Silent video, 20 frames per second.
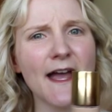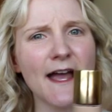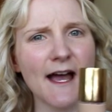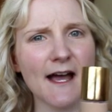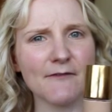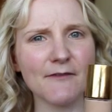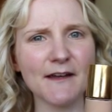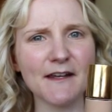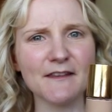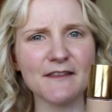
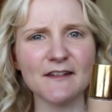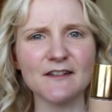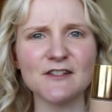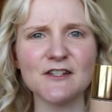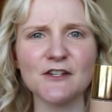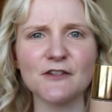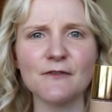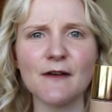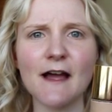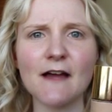have anything
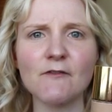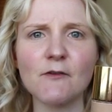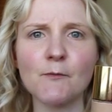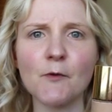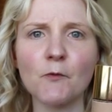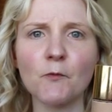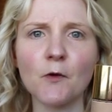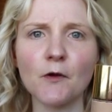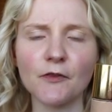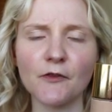too heavy
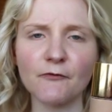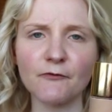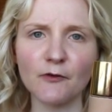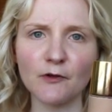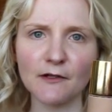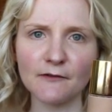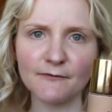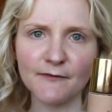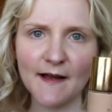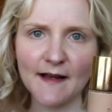but want the
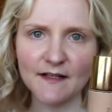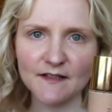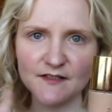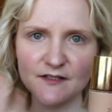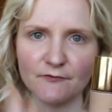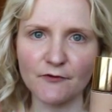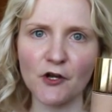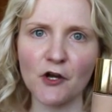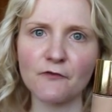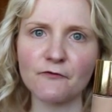full effects
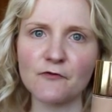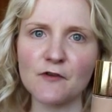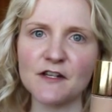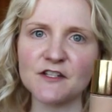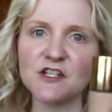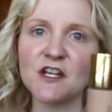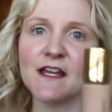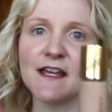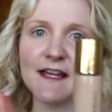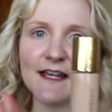of
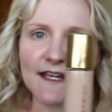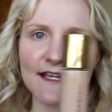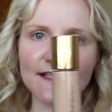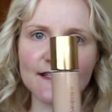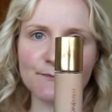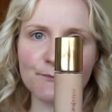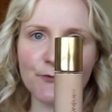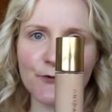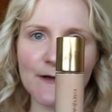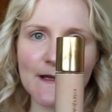coverage,
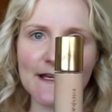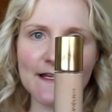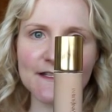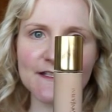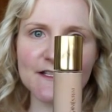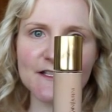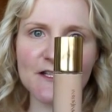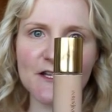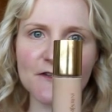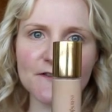it's brilliant
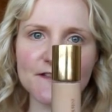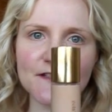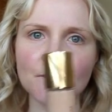to use.